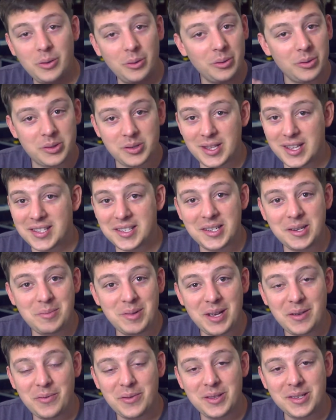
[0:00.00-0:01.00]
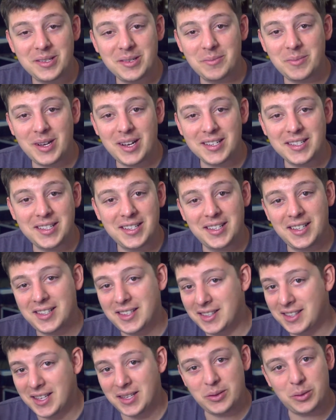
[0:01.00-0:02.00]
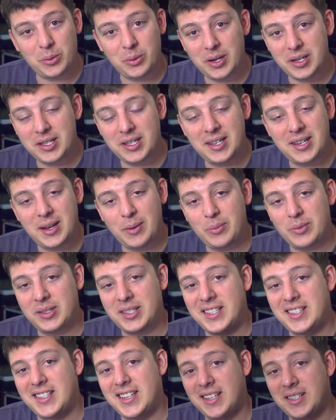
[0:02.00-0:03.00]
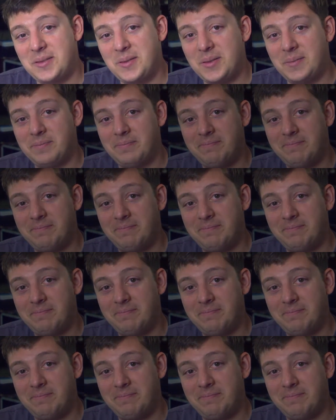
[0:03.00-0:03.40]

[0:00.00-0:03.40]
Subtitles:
Cool. So that's going to be it for this unboxing. Thanks for watching, and we'll see you in the next one.